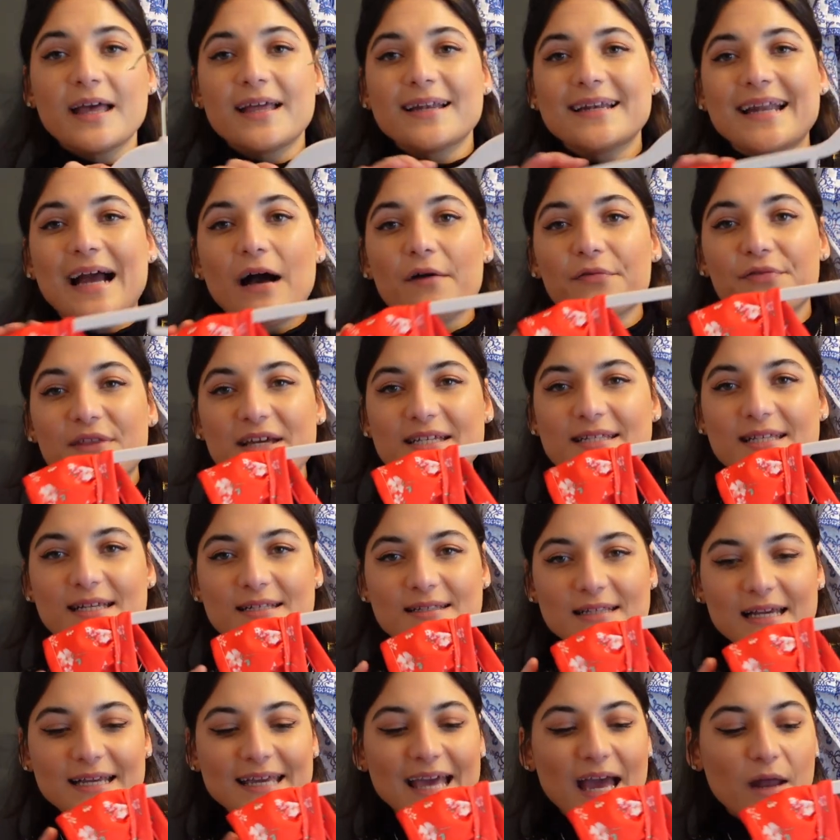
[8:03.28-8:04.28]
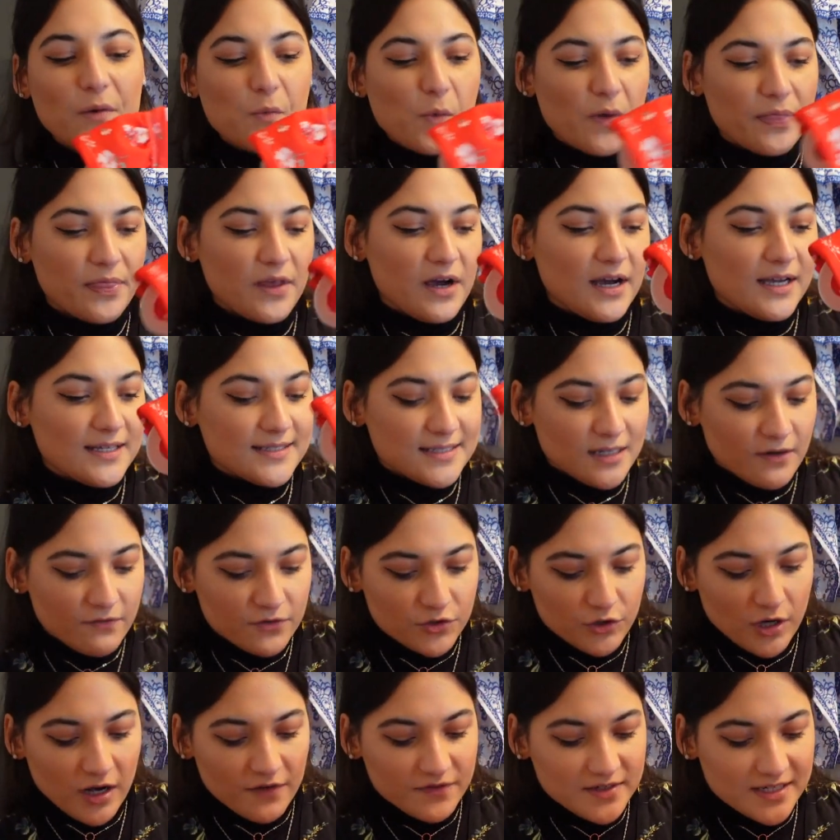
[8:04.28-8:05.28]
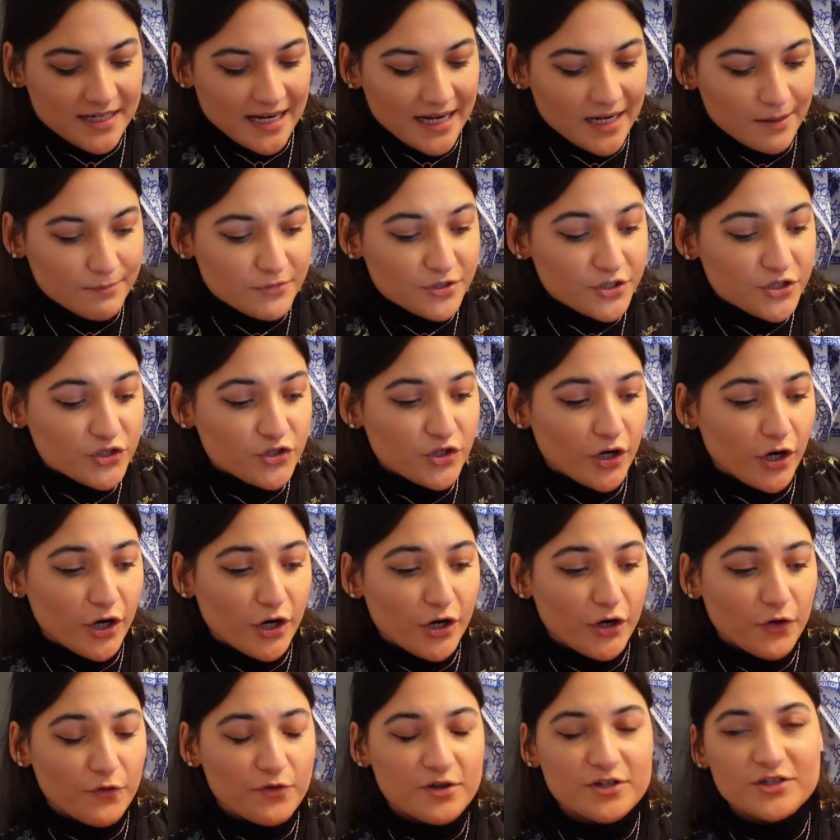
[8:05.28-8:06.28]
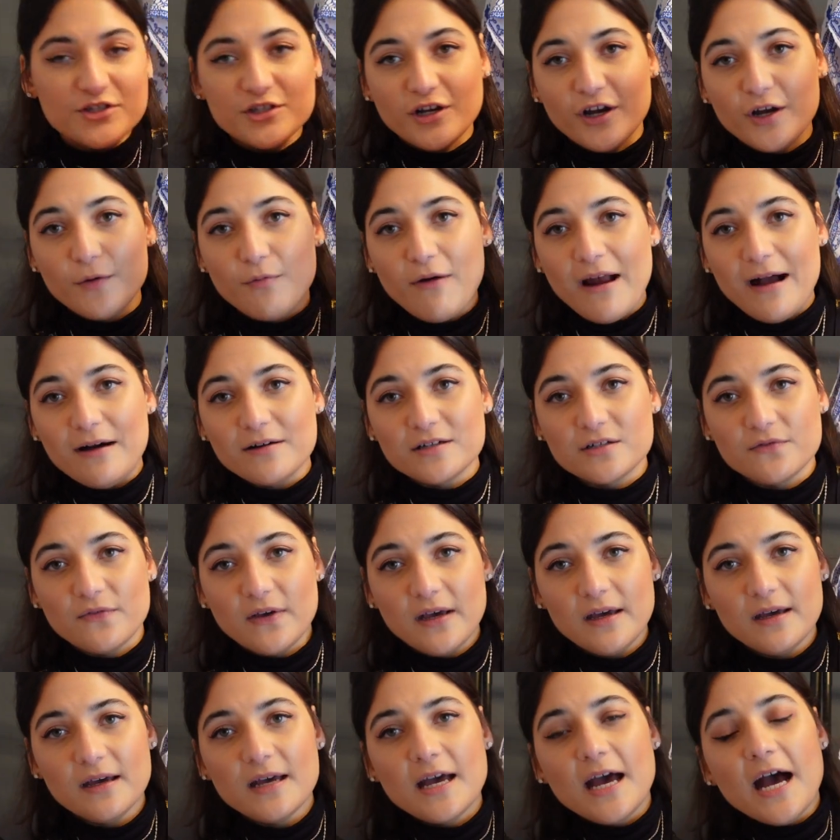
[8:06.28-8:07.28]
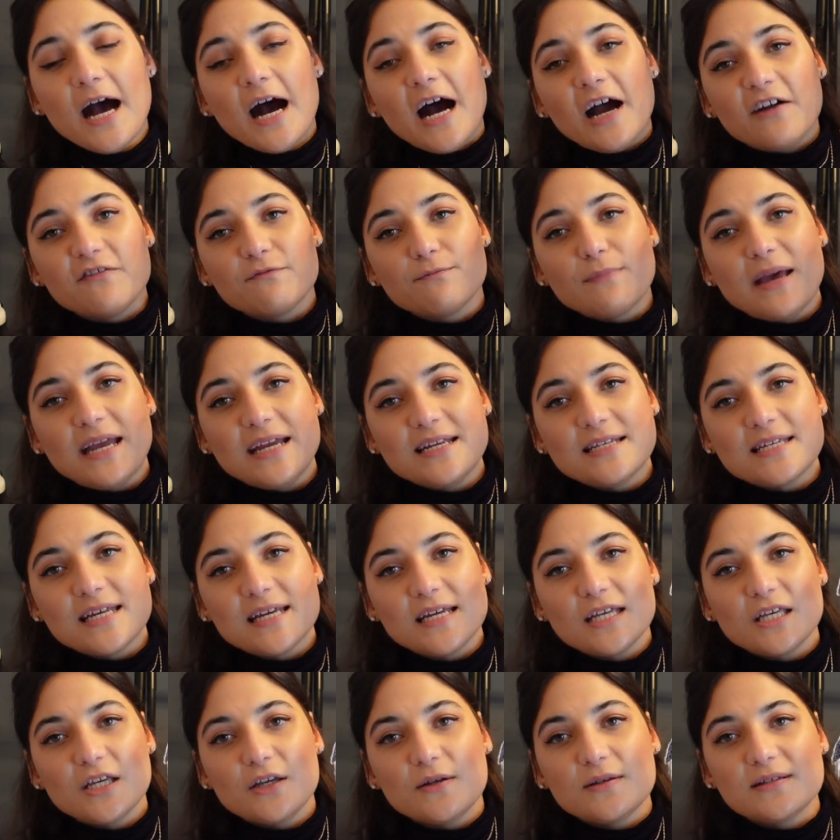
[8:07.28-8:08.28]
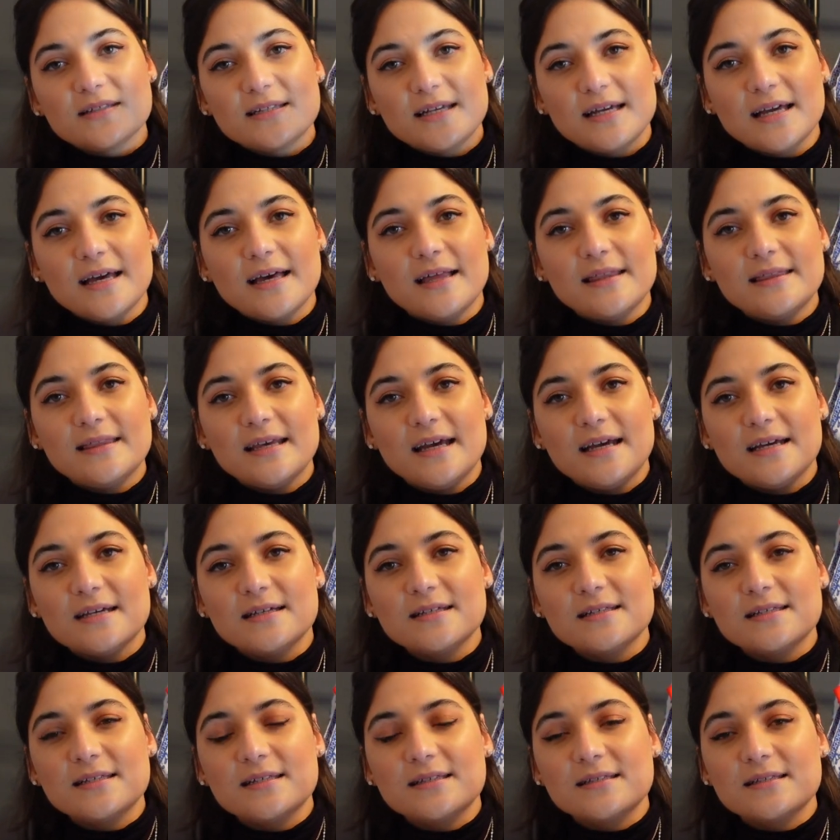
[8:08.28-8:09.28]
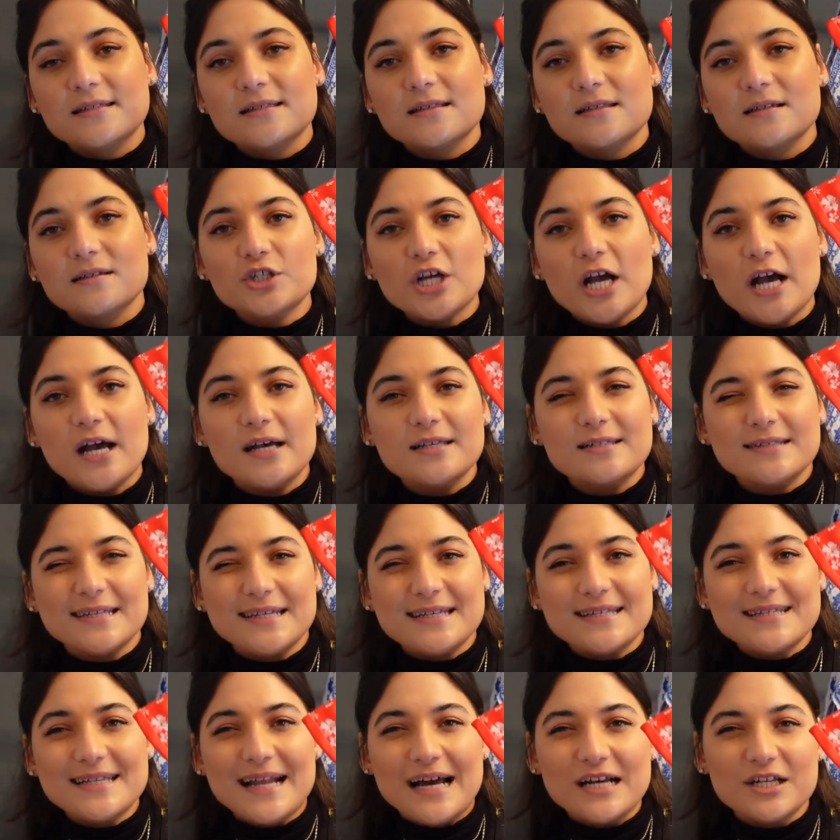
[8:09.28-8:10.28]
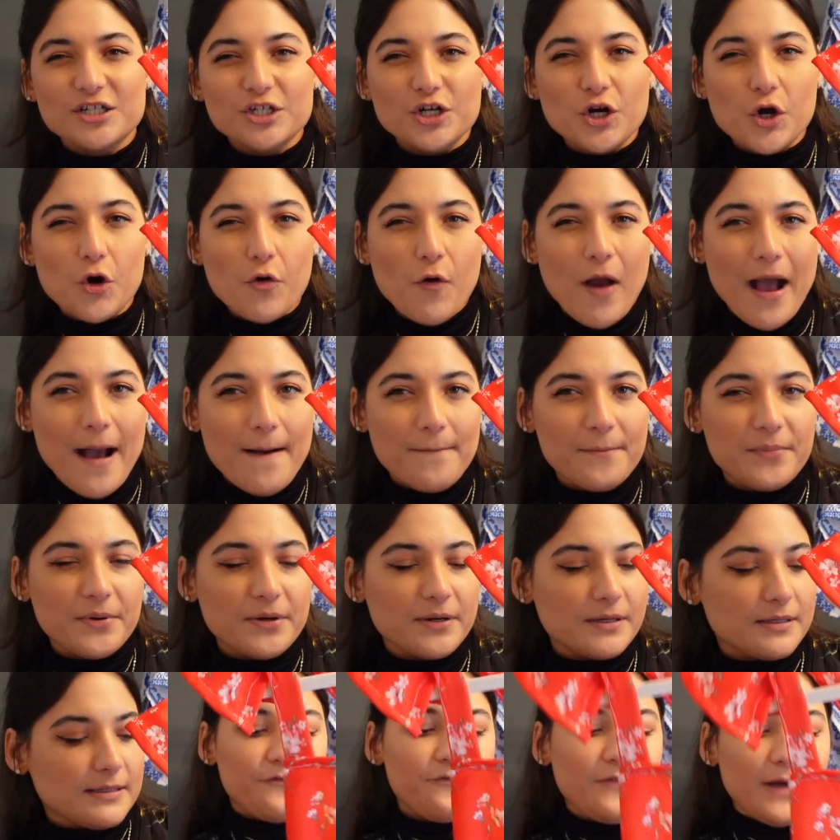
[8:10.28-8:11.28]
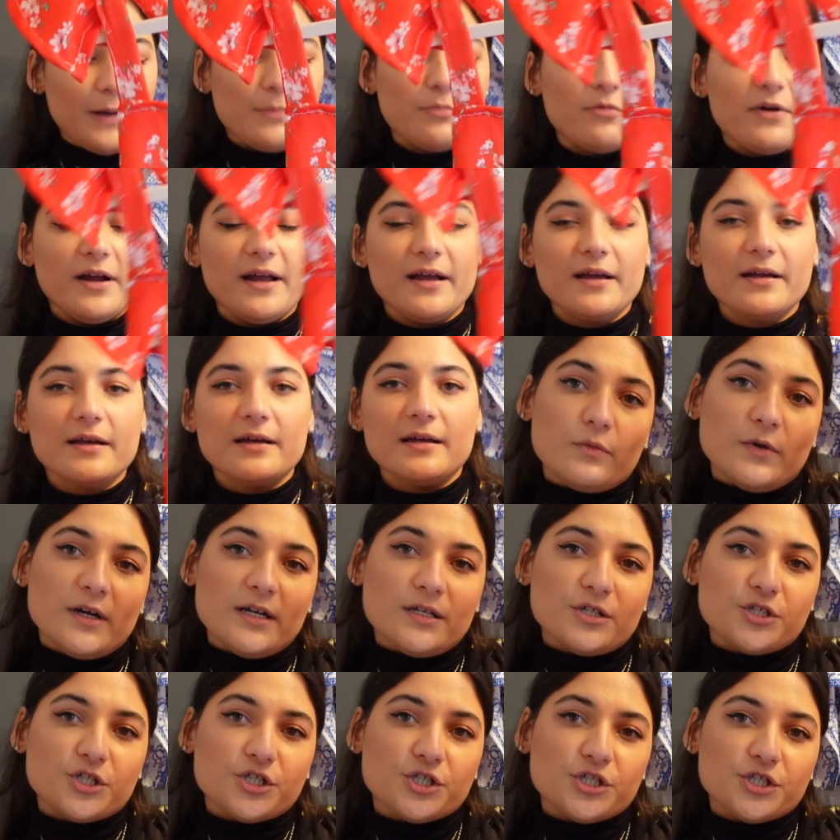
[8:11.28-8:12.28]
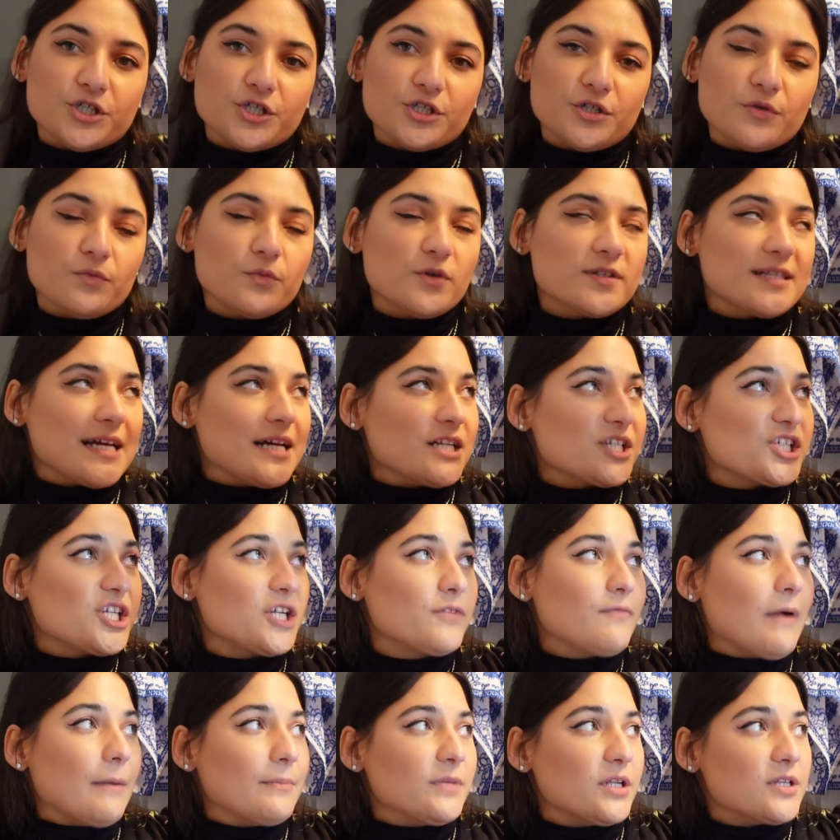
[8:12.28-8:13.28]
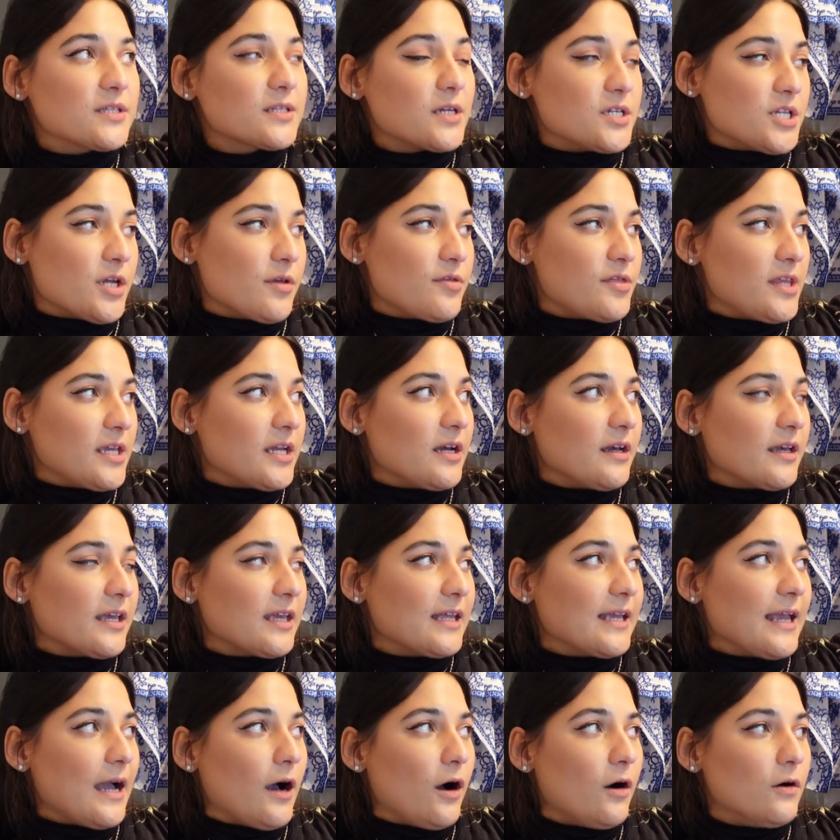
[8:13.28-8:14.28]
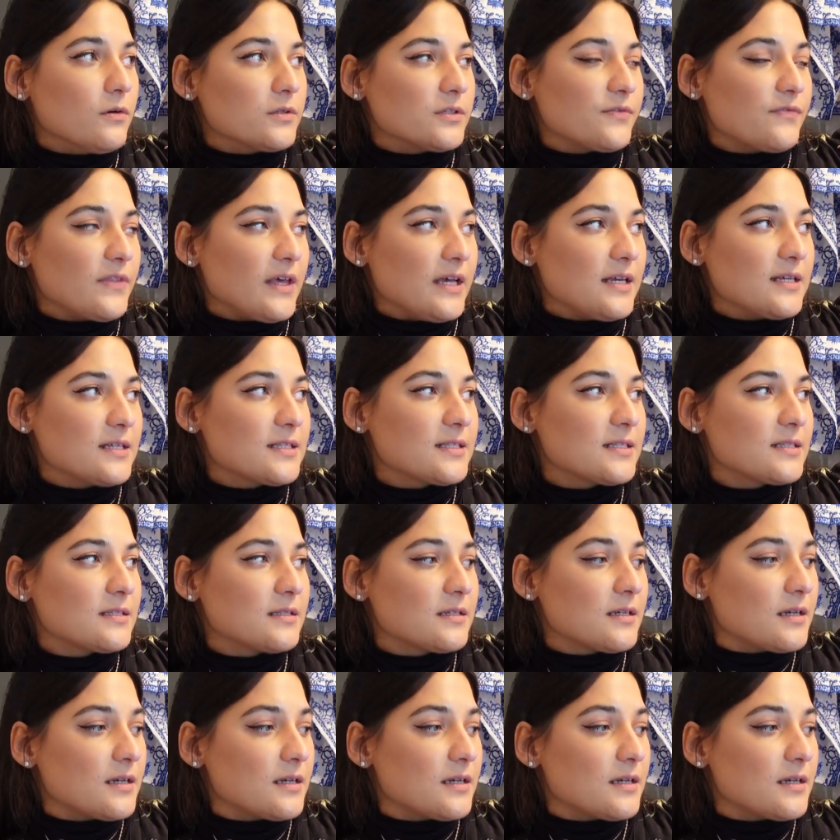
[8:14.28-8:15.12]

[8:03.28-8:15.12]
Now this is again one that I self-drafted and I'm so proud of it. I've made it using this jersey / crepe fabric, which was actually Remnant, so I don't think I can get hold of this